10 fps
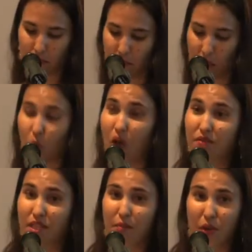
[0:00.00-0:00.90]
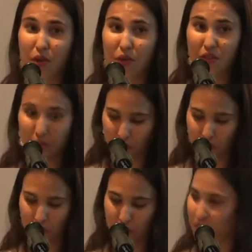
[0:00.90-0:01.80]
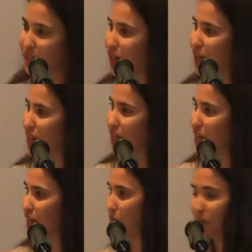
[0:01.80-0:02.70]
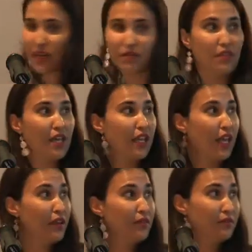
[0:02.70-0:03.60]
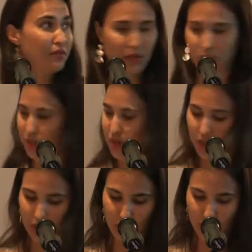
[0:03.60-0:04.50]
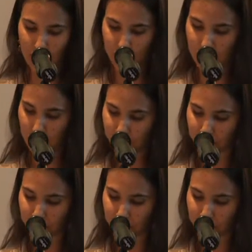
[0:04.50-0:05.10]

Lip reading: midwives at birth, which I now believe that they can. Oh, sorry, I think I might have done